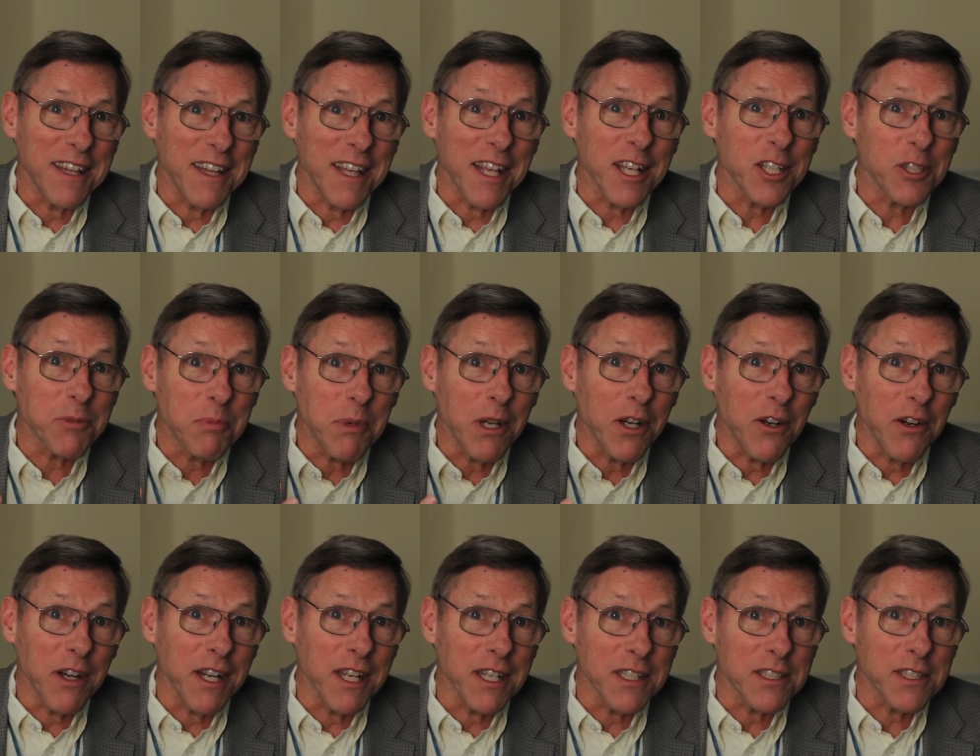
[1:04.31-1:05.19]
the
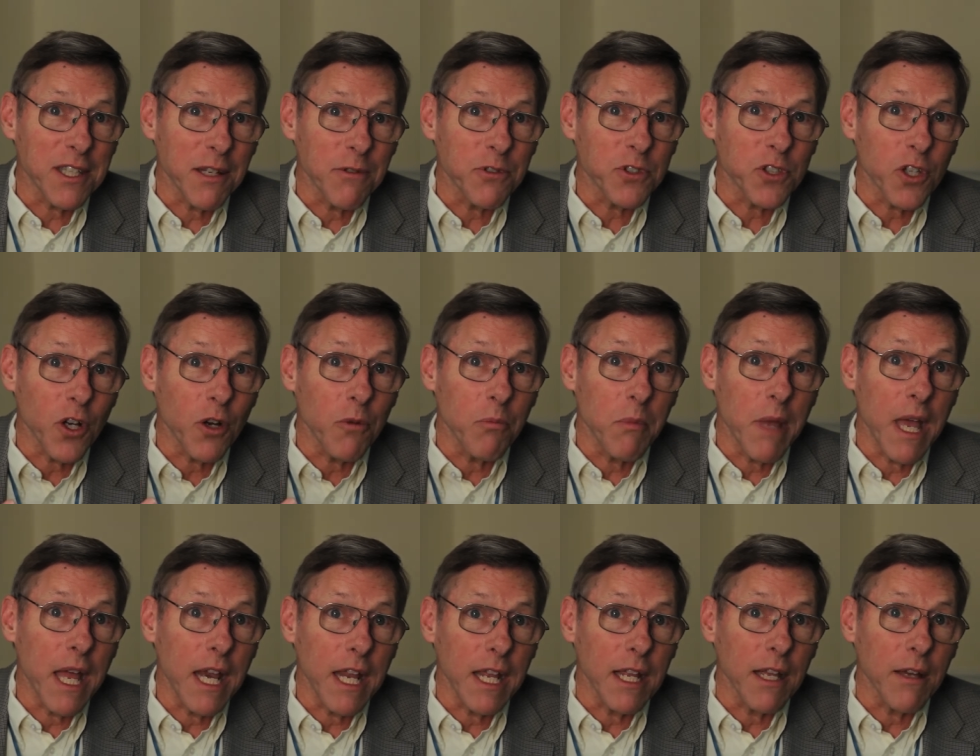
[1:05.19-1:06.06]
experience of so
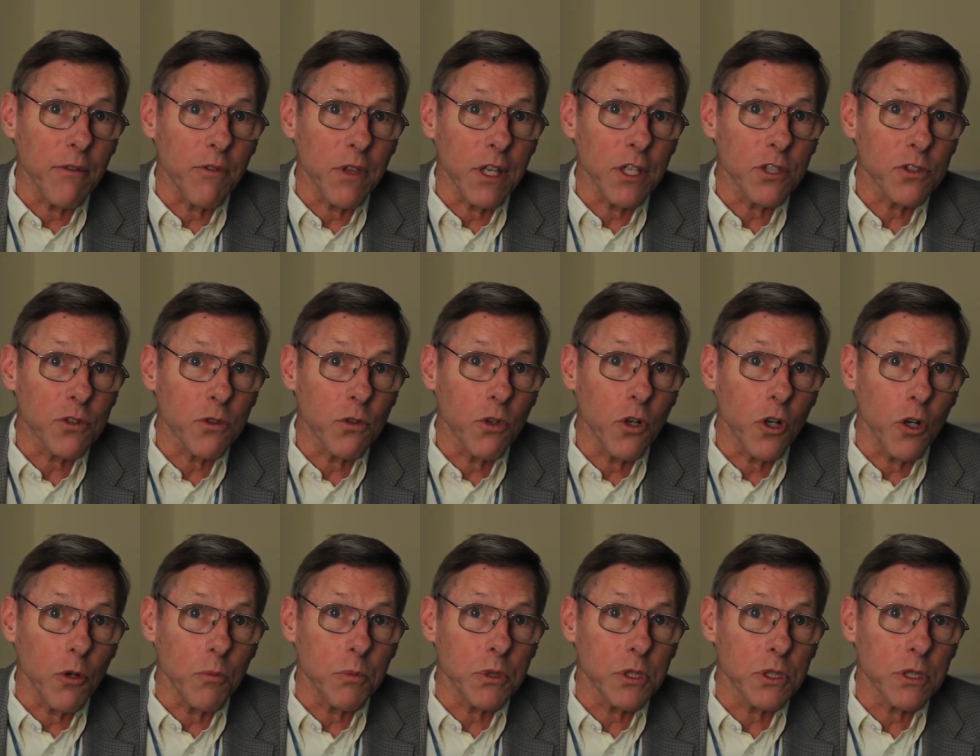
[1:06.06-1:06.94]
many of these
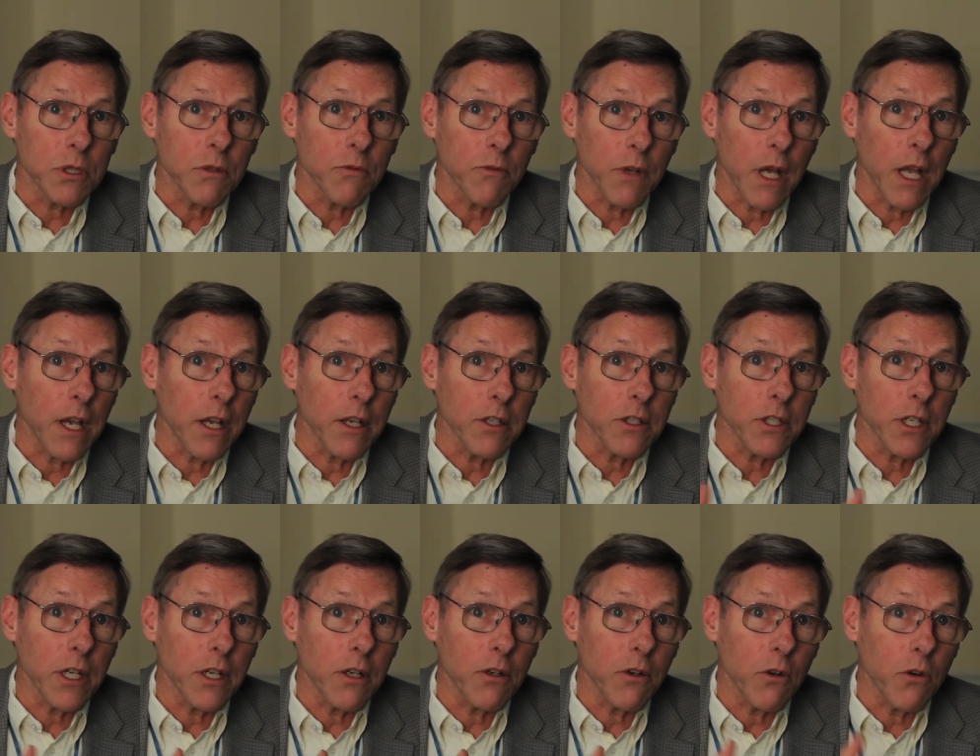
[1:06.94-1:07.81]
groups,
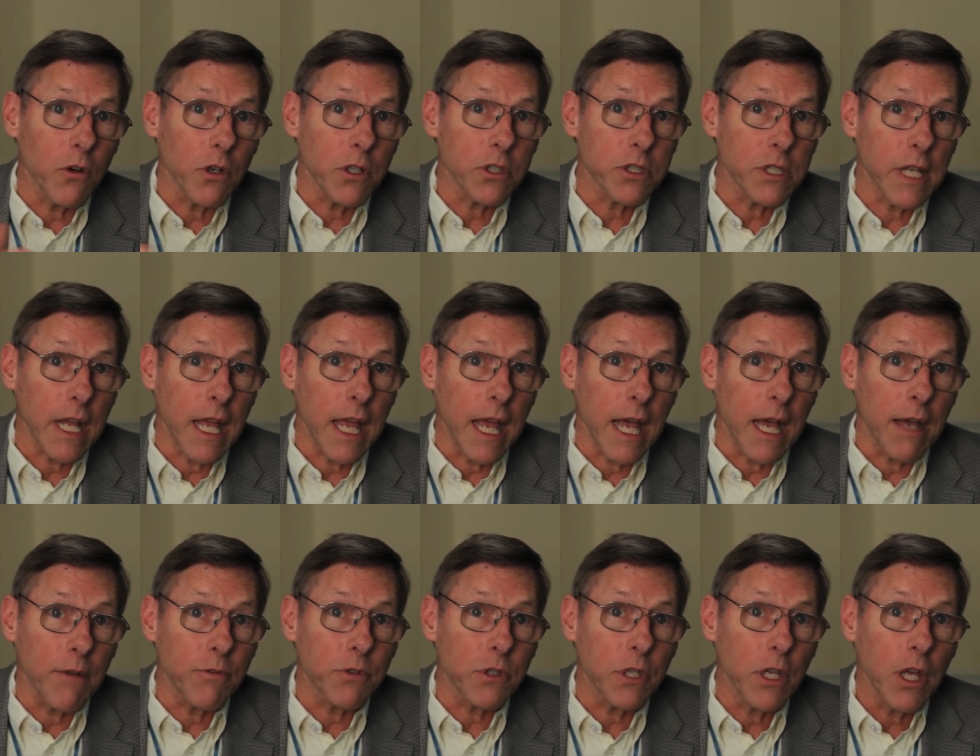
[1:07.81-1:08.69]
volunteer or
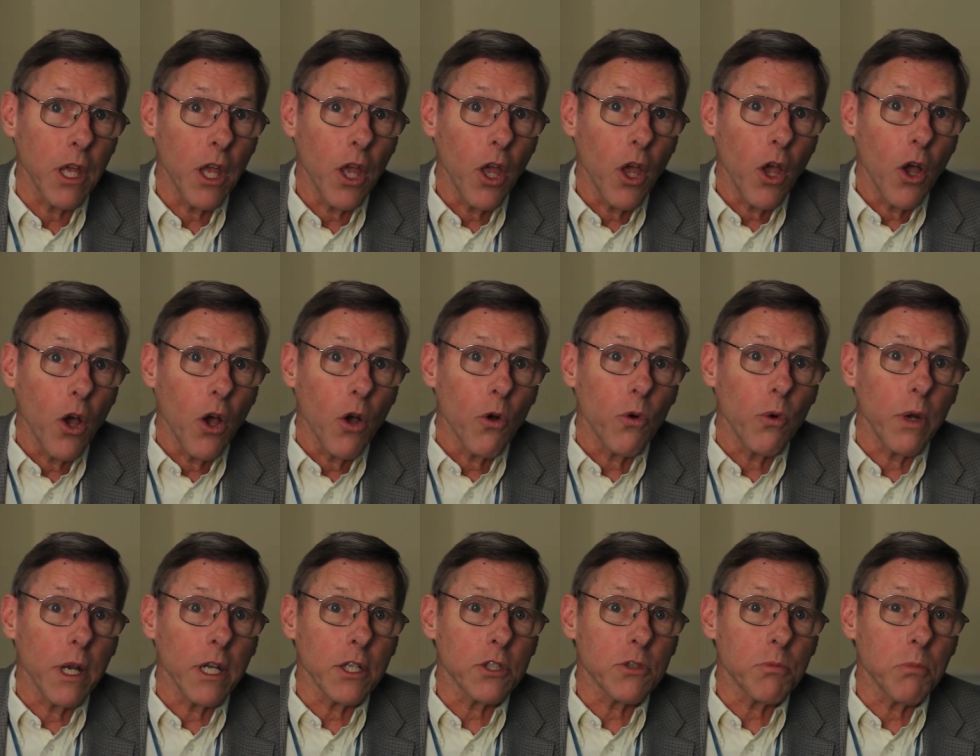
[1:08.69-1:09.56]
staffed,
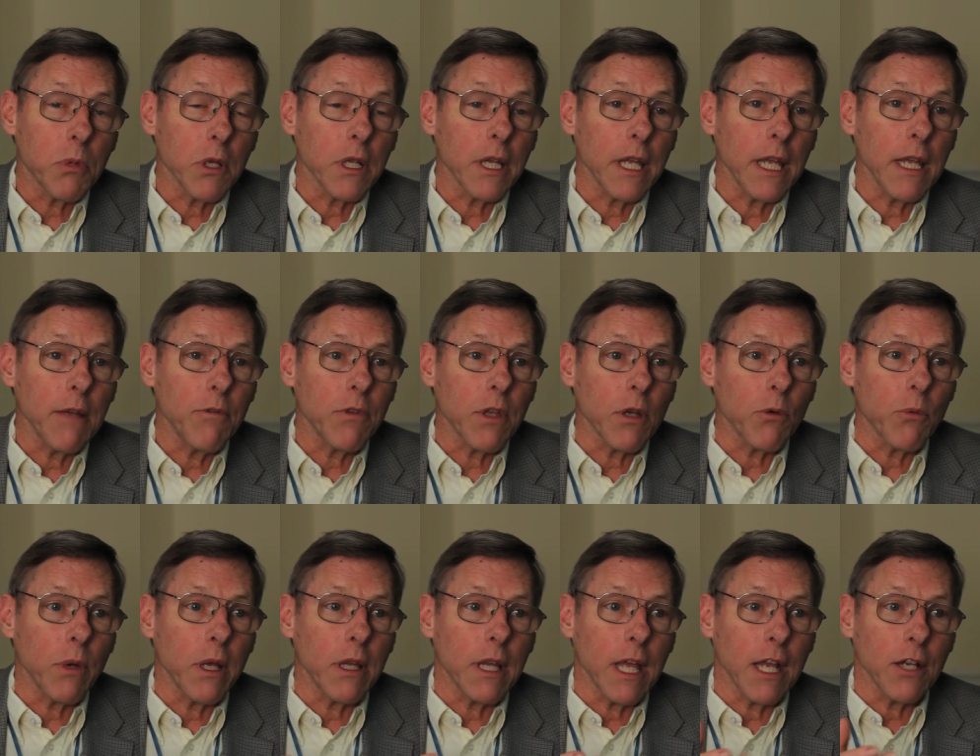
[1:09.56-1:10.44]
which believe that
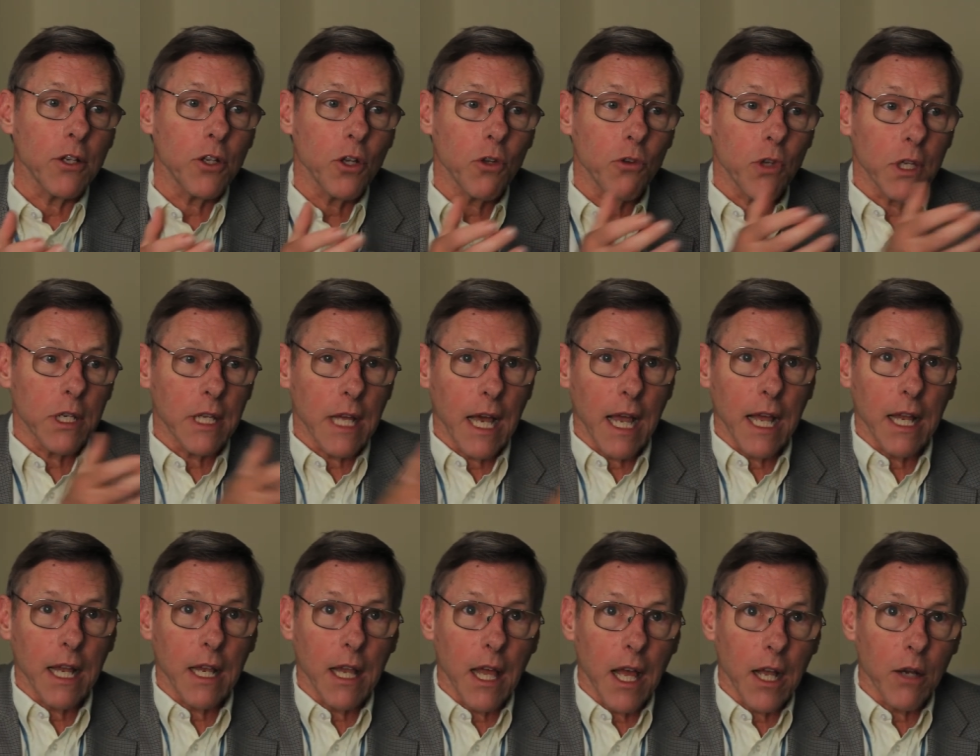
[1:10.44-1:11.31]
when they do the
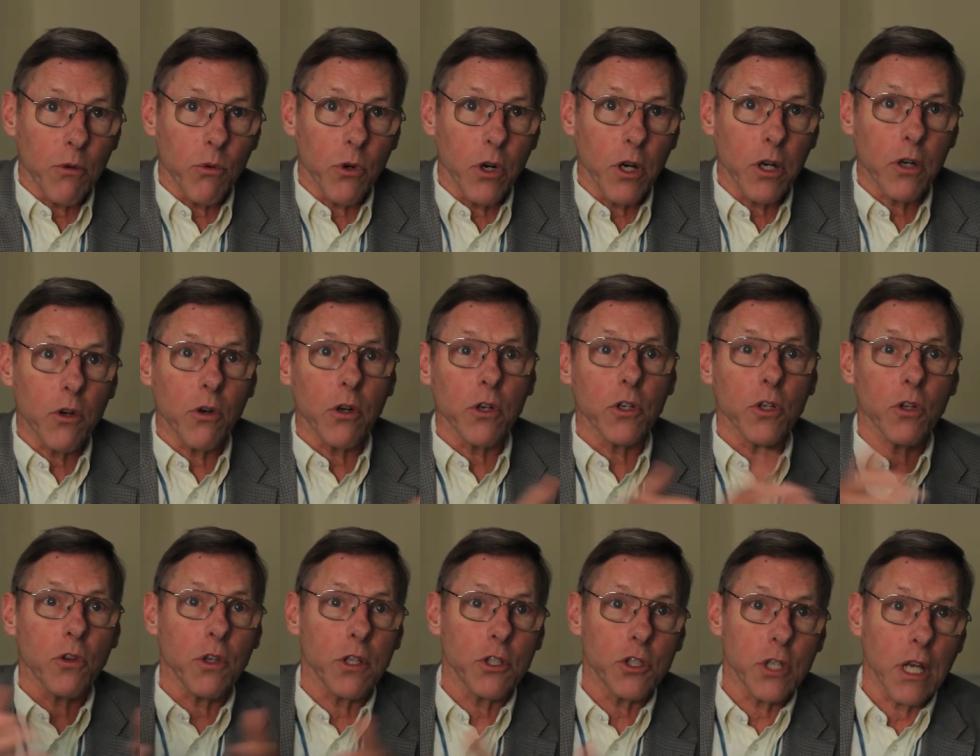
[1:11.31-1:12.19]
dialogue work or do
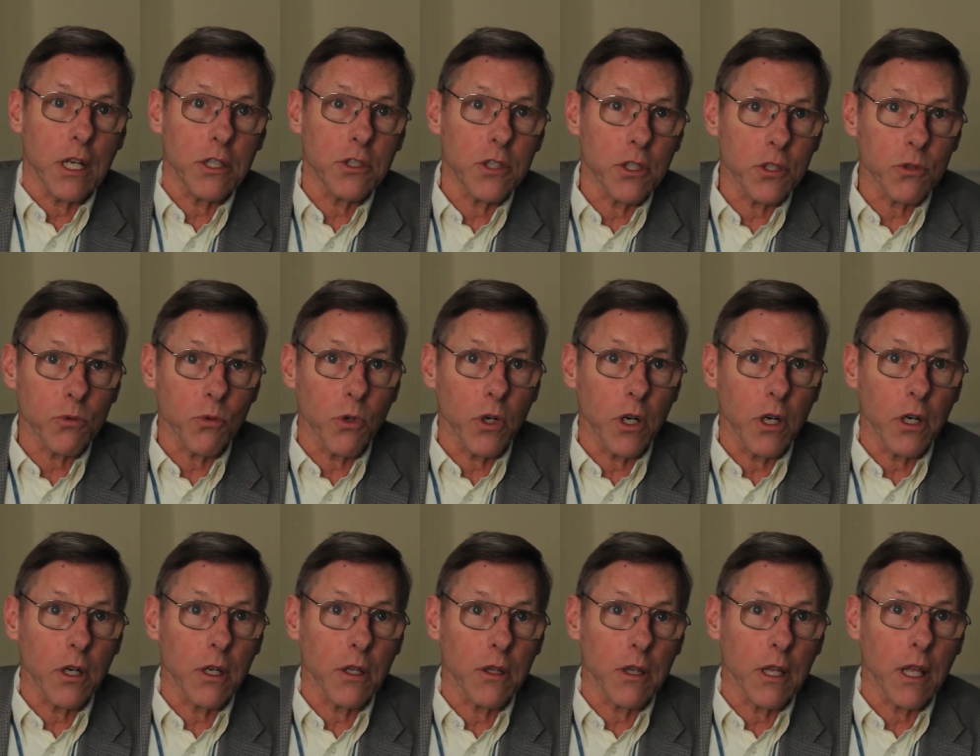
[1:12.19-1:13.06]
the justice
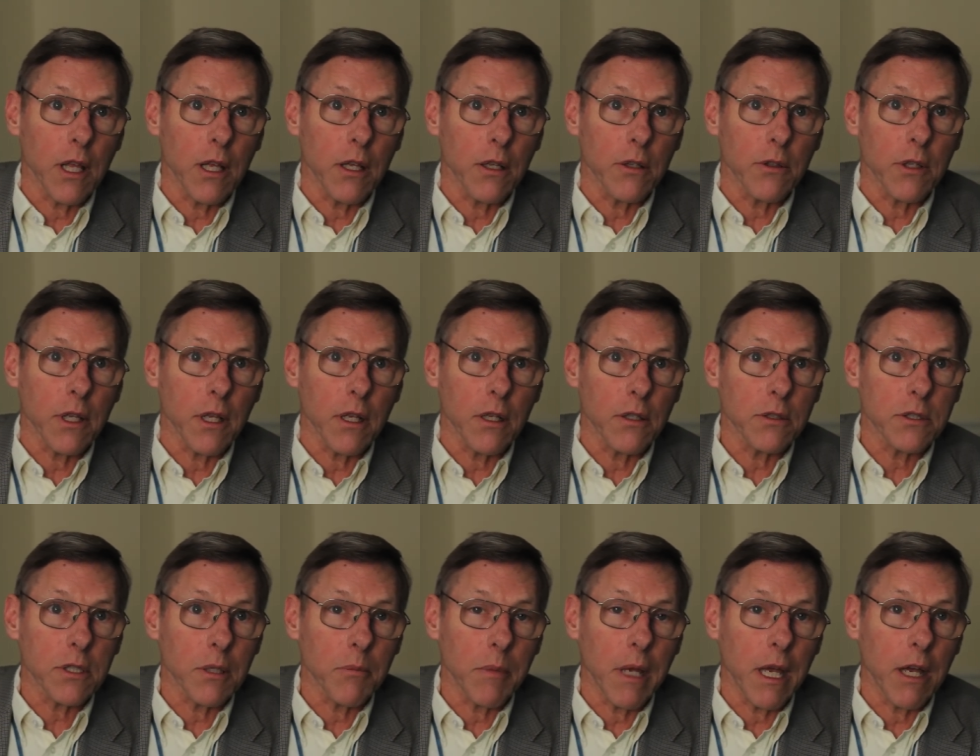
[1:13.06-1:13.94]
work, they'll, they'll
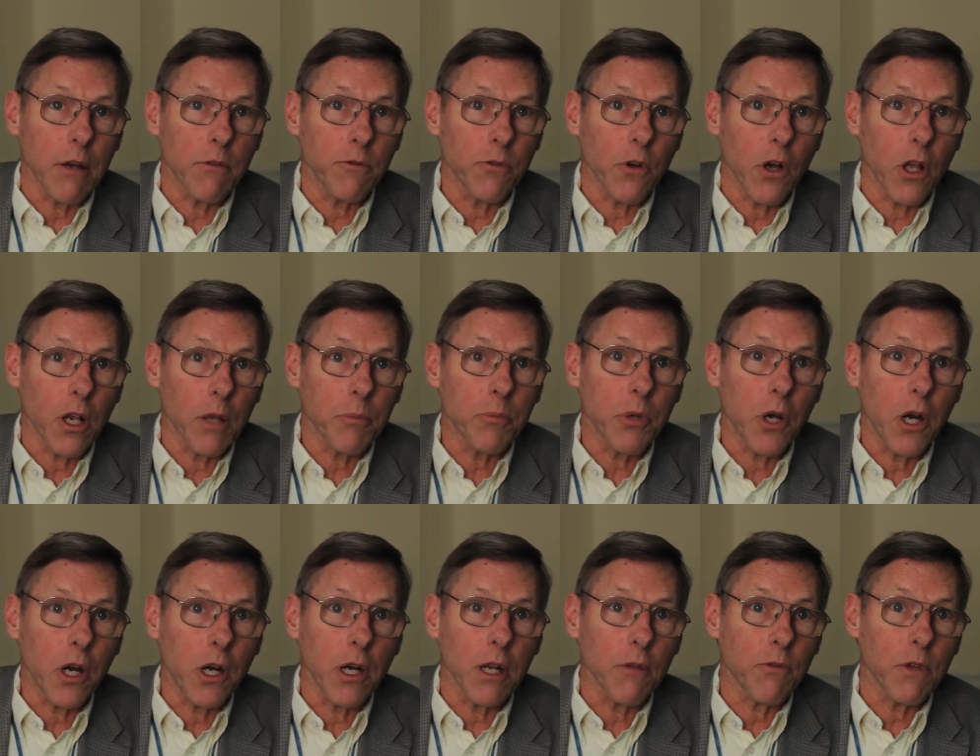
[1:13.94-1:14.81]
somehow fall
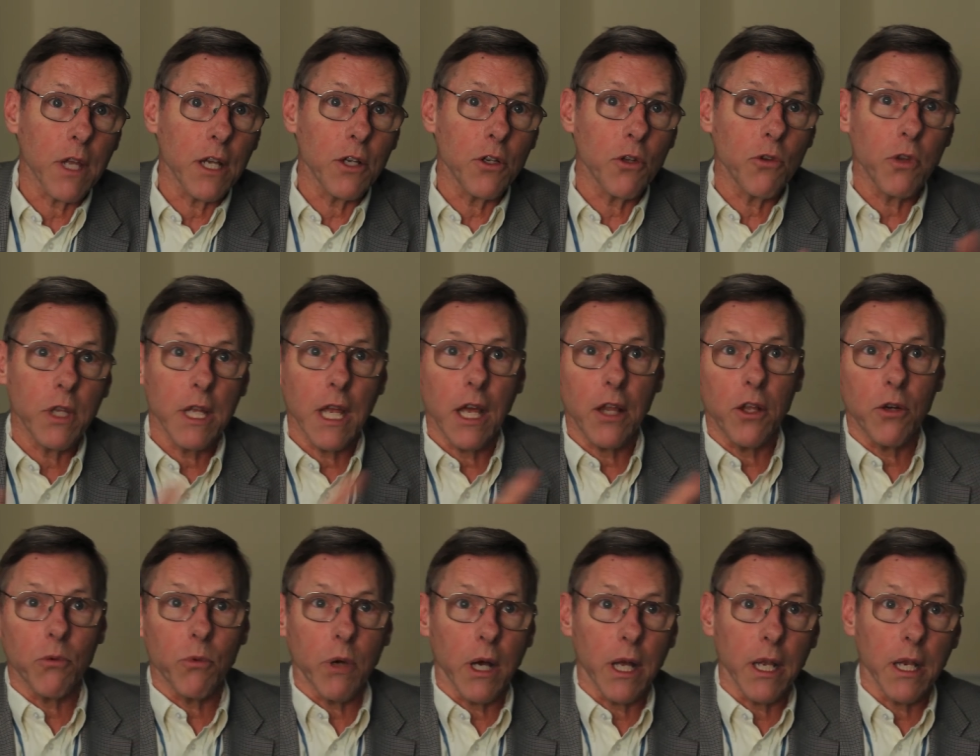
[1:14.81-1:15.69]
apart if they do the other
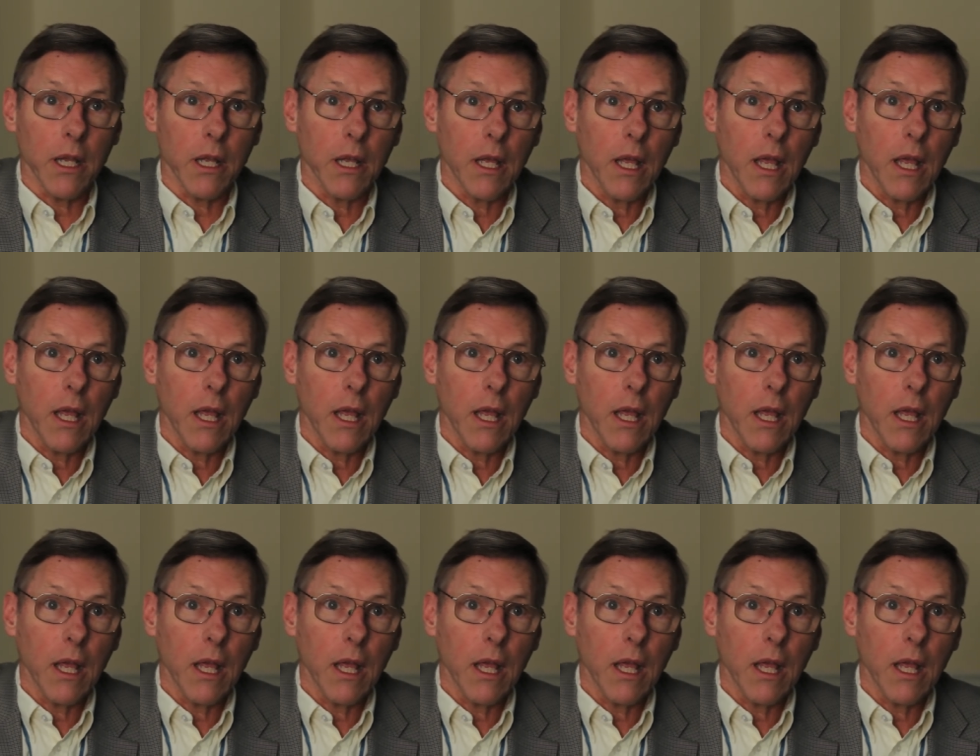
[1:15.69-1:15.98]
one.